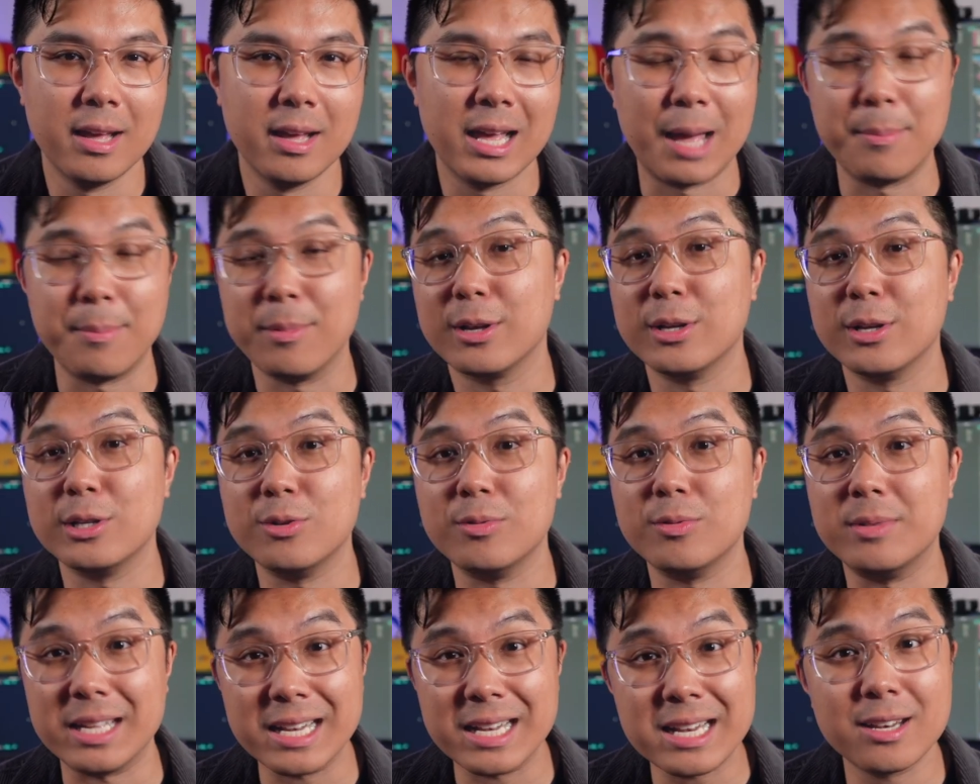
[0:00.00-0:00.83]
And because
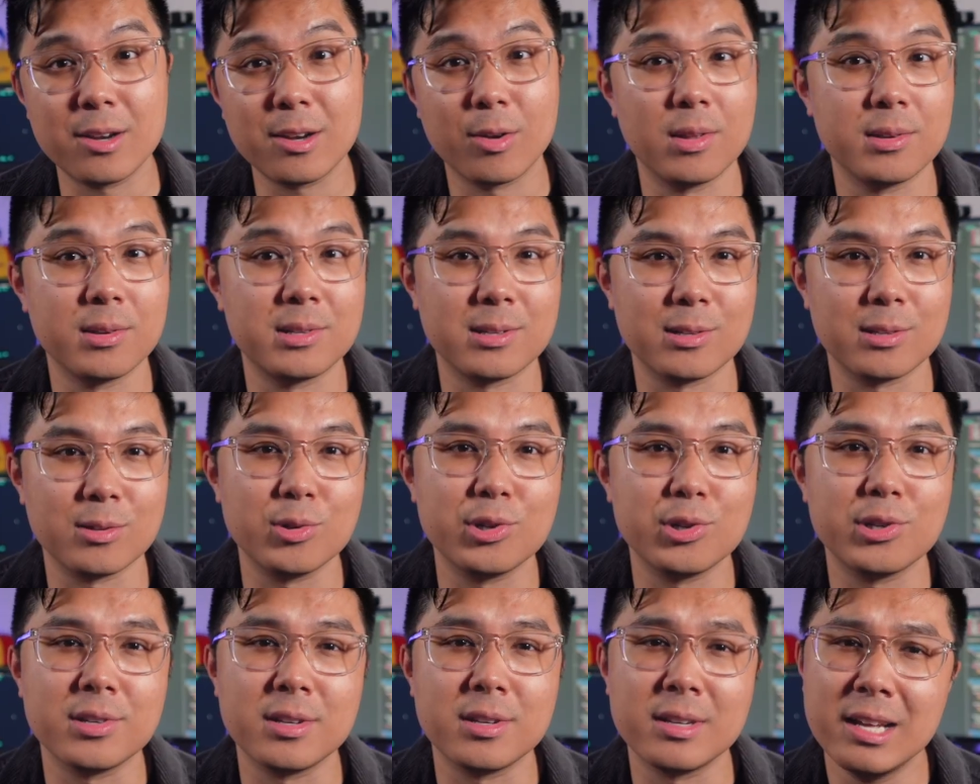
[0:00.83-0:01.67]
you didn't know the
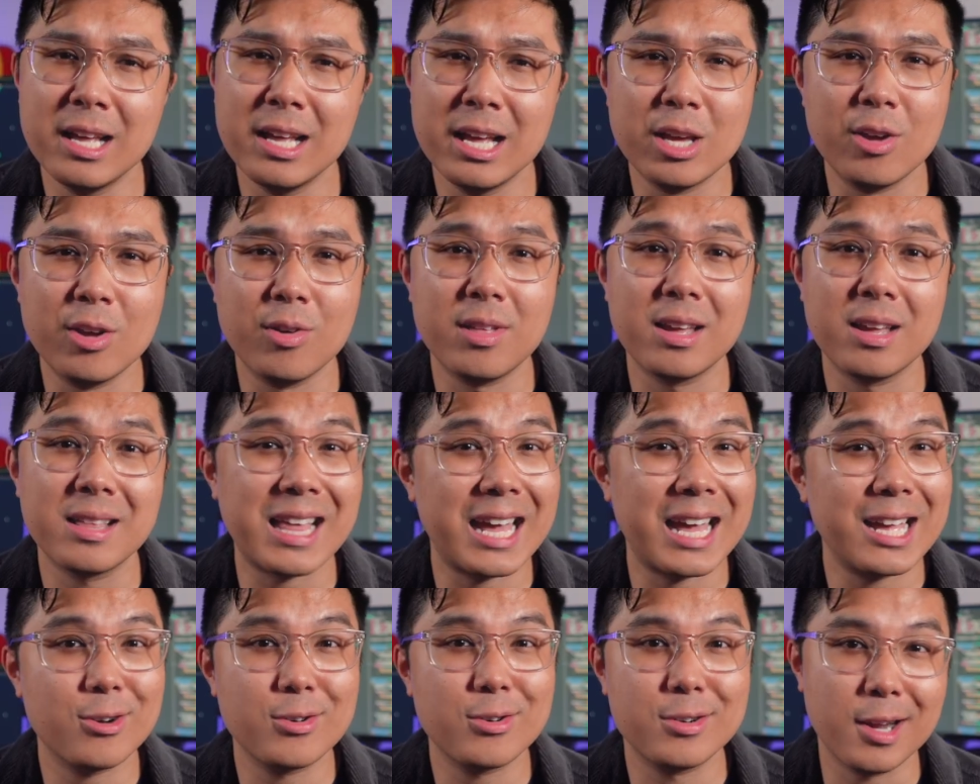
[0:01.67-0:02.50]
solution, you think
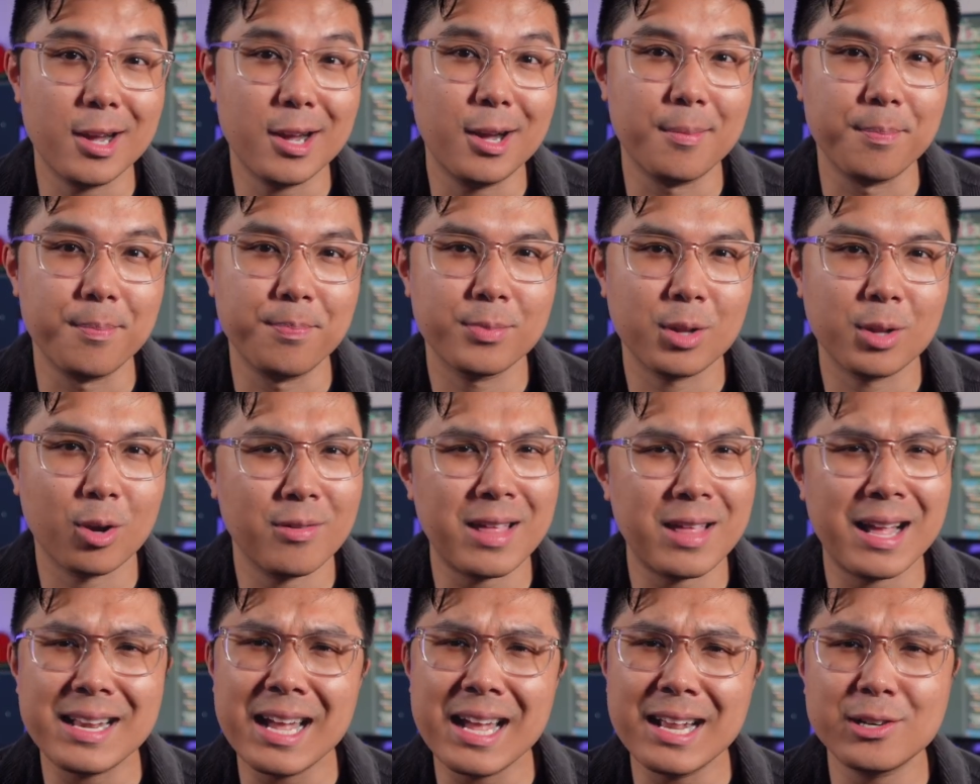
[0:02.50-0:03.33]
that you're dumb or
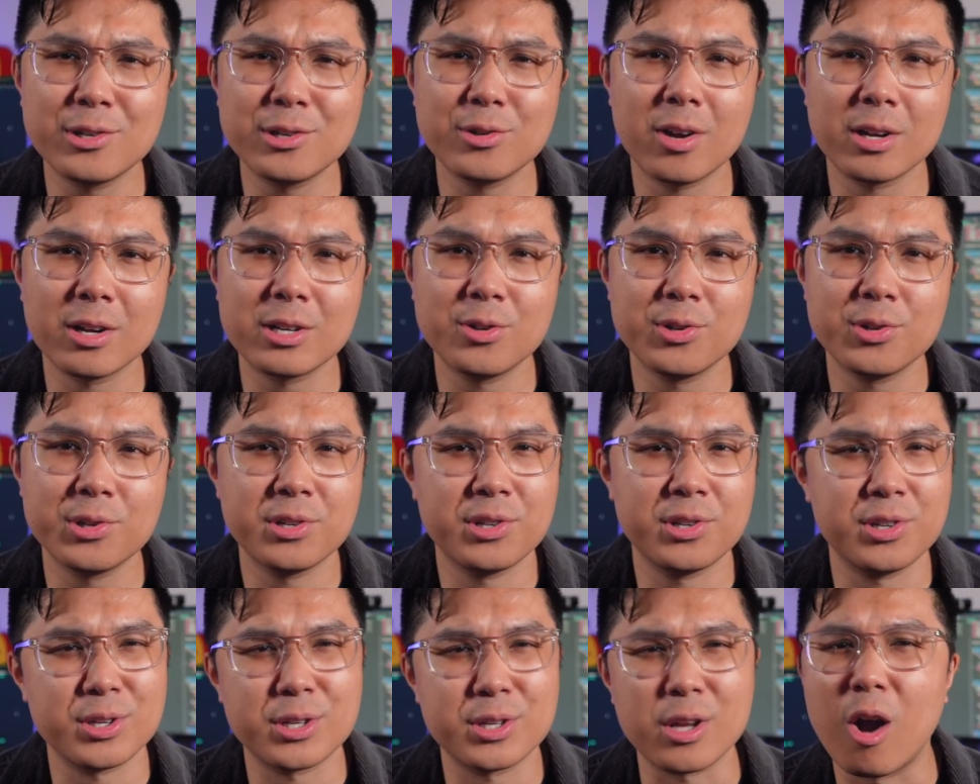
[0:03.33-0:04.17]
that data structures
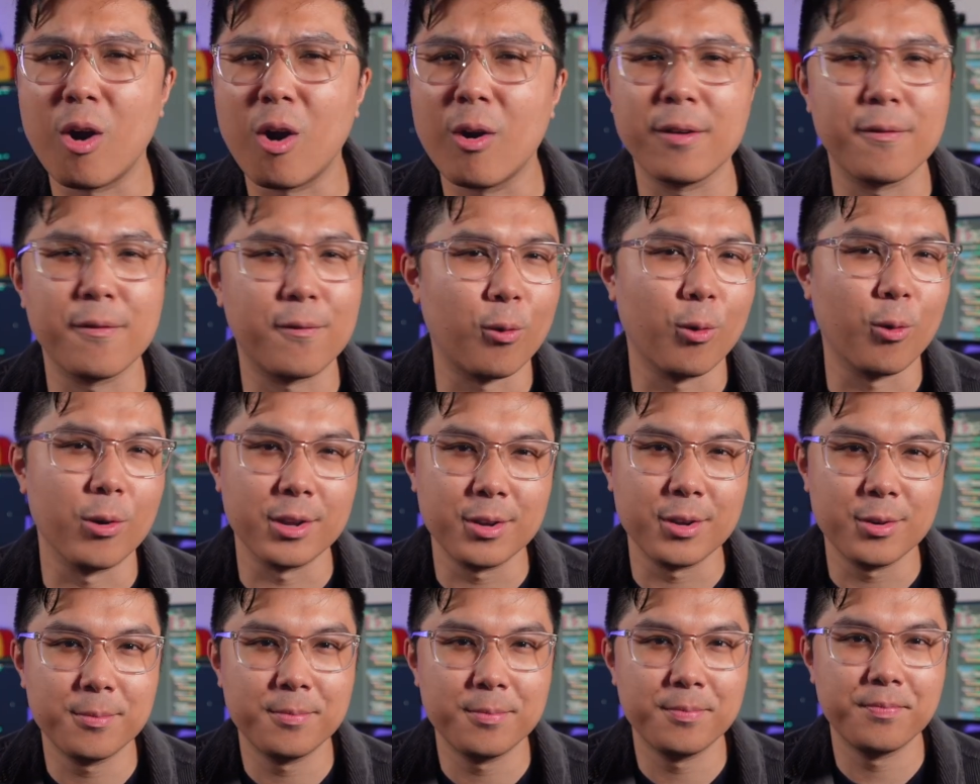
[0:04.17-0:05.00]
just aren't for
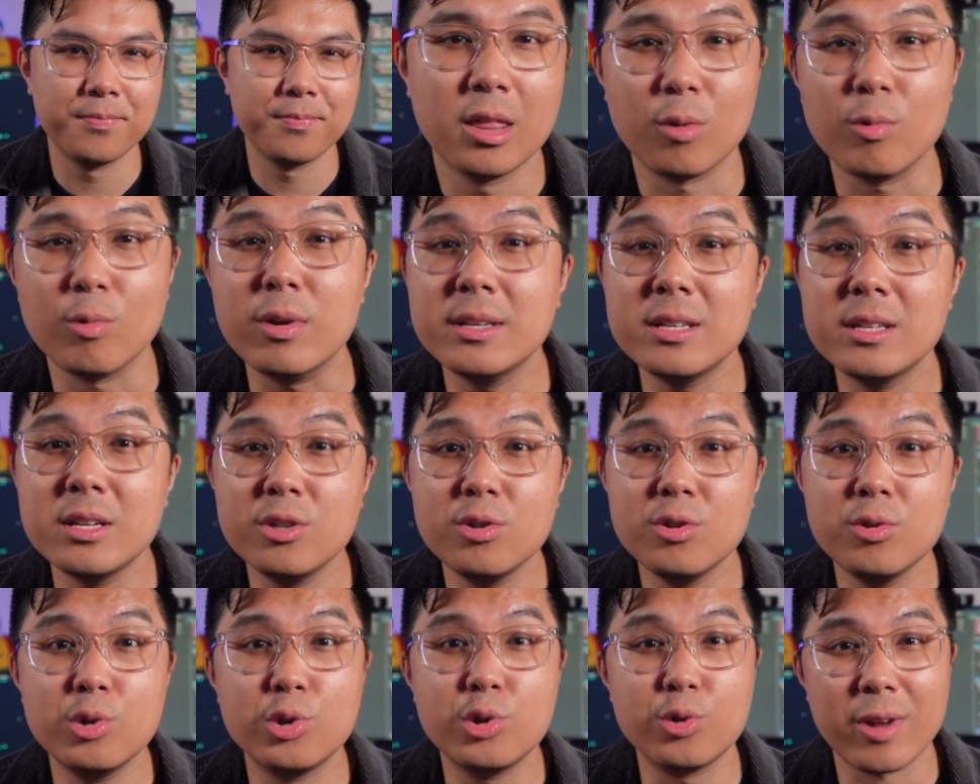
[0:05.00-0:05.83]
you. The reason
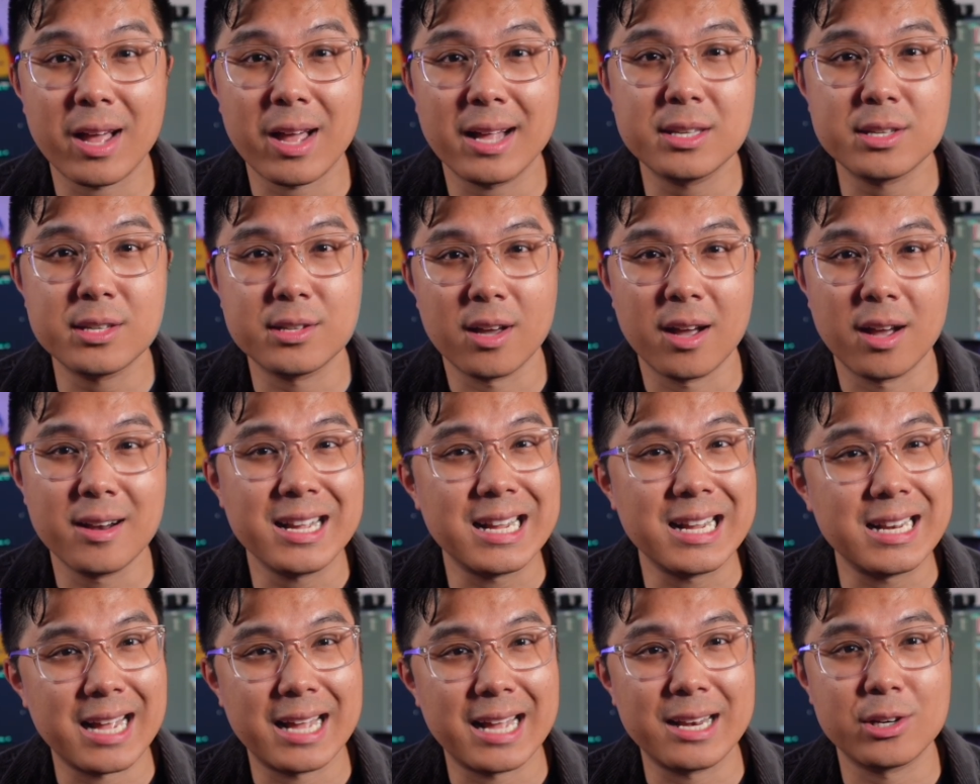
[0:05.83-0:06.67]
you dread
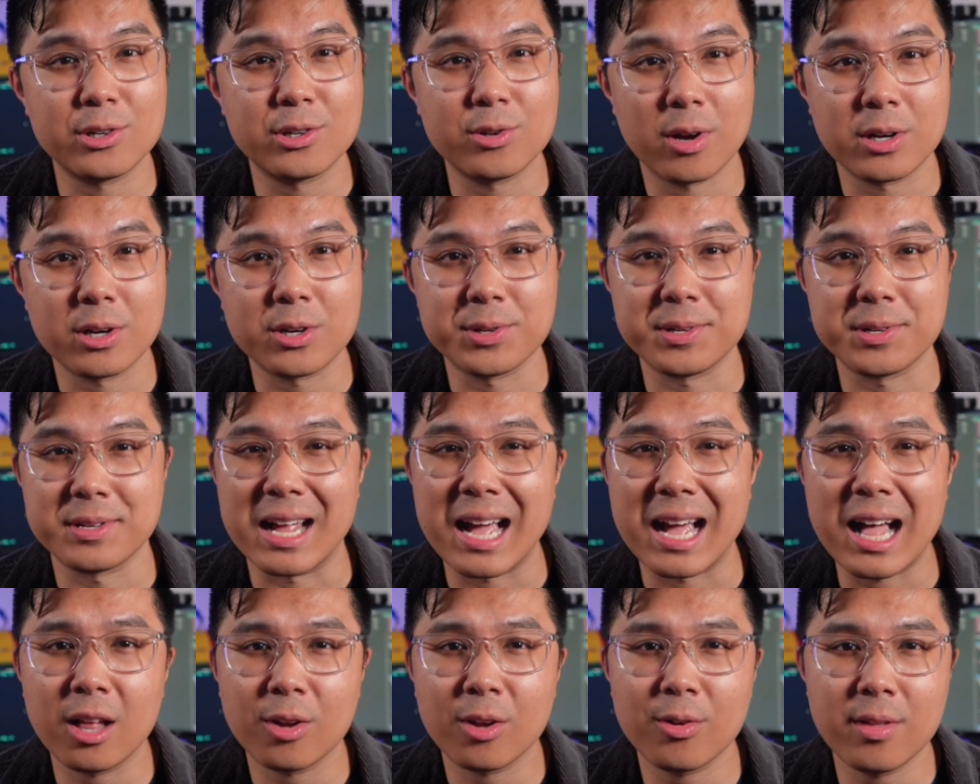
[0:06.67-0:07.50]
studying data structures and
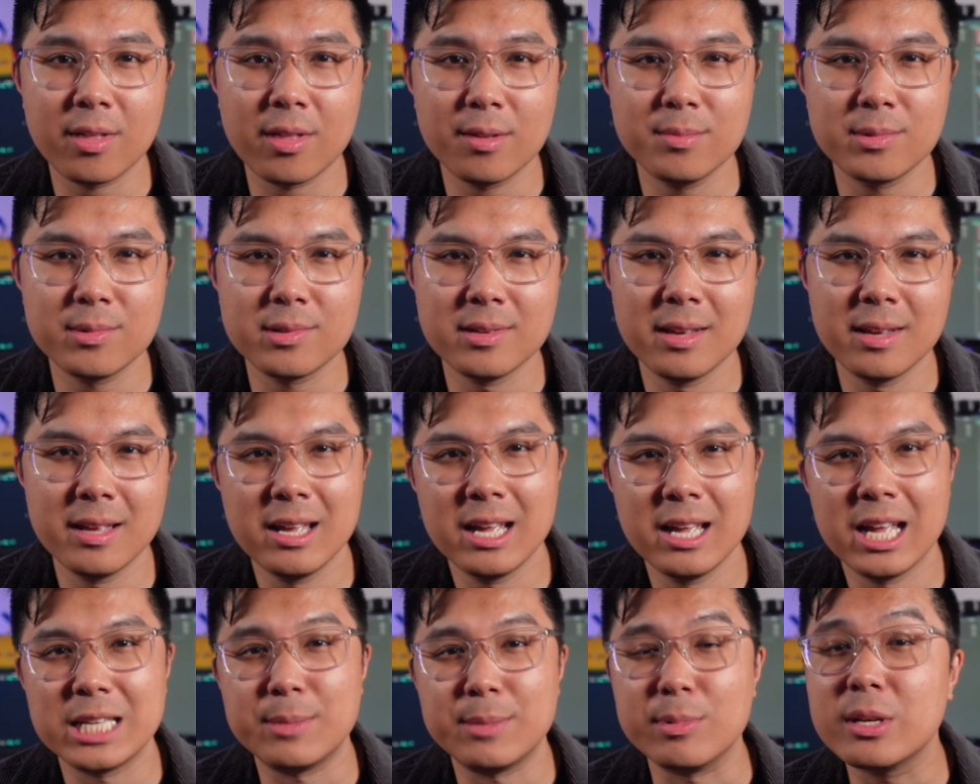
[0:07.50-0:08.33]
algorithms
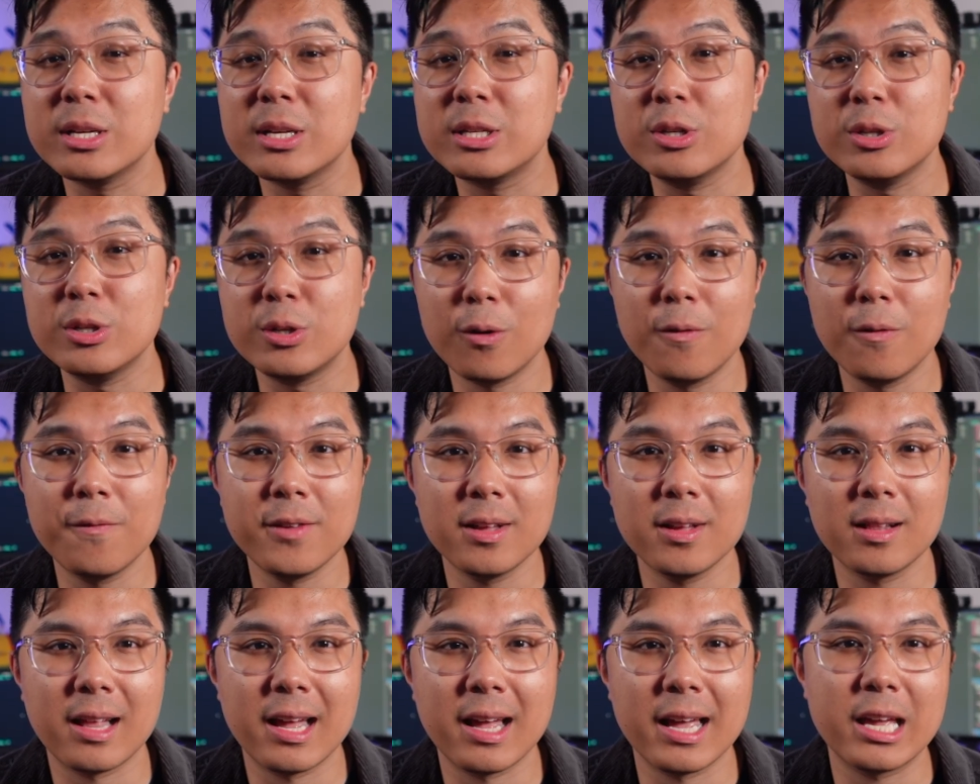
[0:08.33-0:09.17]
is because you don't
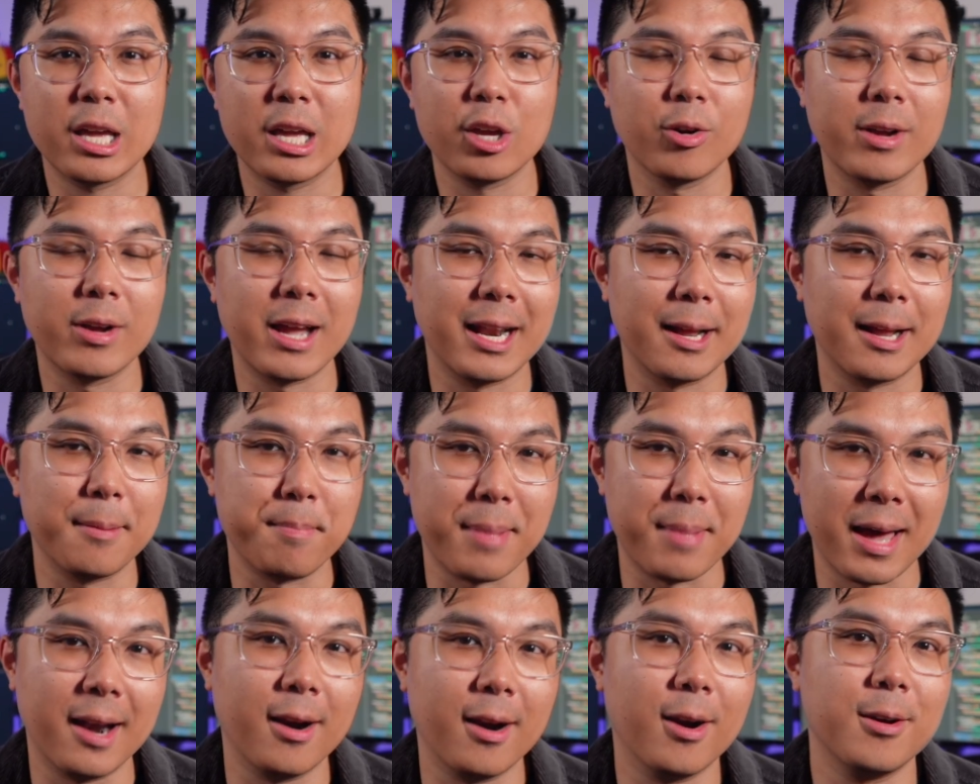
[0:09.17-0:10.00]
feel like you're getting
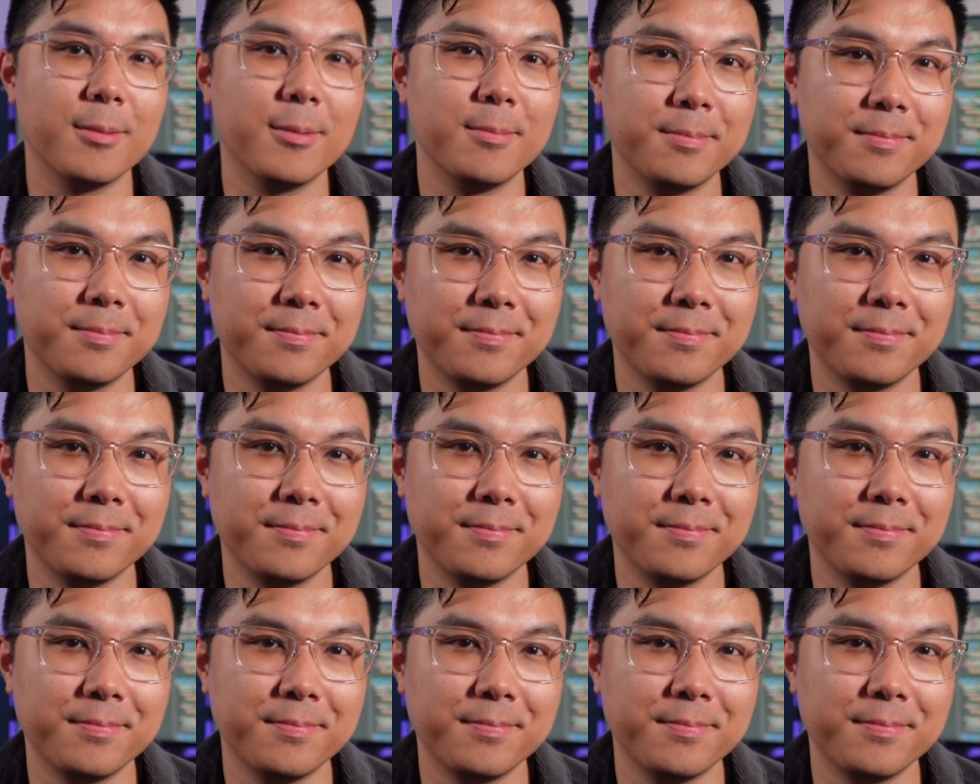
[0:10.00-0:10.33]
better.